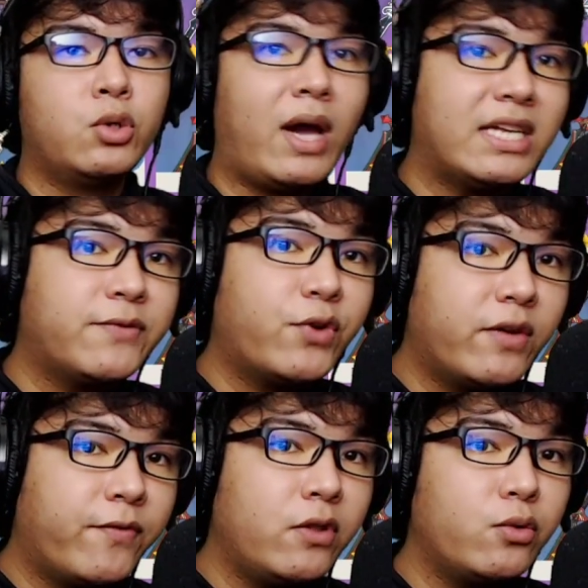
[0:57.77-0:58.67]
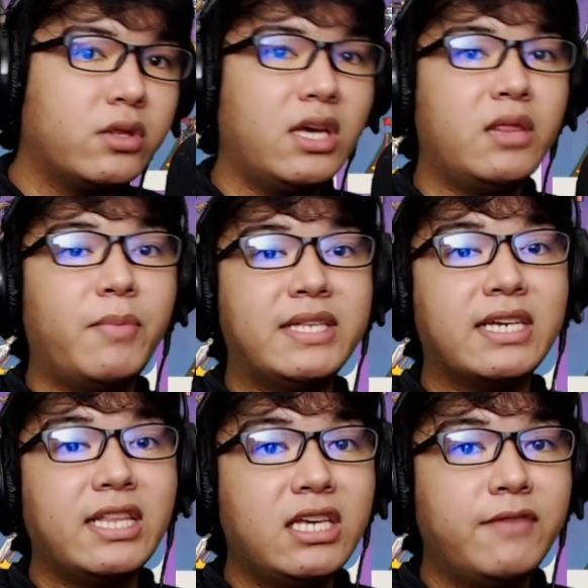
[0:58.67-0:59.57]
as for the flute, it
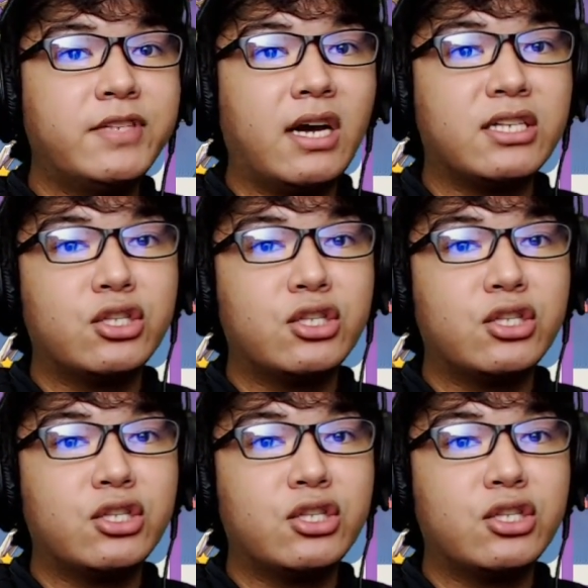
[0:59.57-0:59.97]
basically gives us